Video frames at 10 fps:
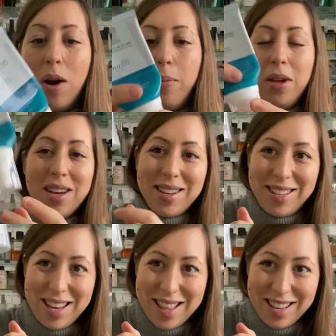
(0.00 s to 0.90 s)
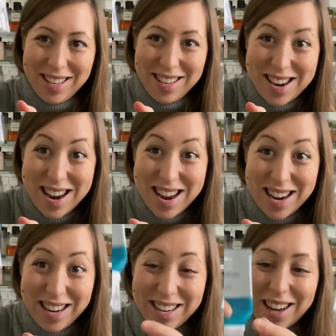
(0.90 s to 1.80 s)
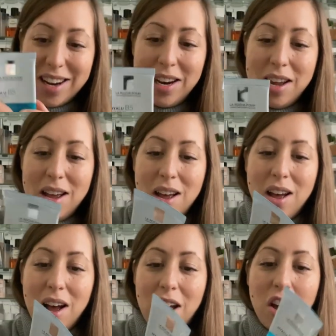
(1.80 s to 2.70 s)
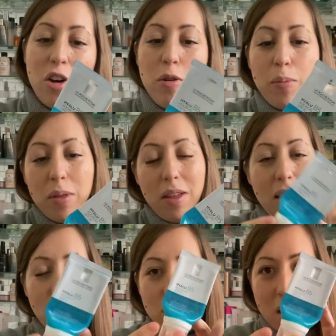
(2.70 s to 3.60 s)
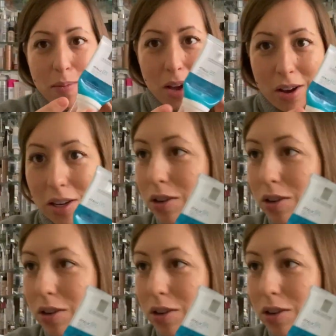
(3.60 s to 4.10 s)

well, but you can see this is nearly done. I hope that that will keep me going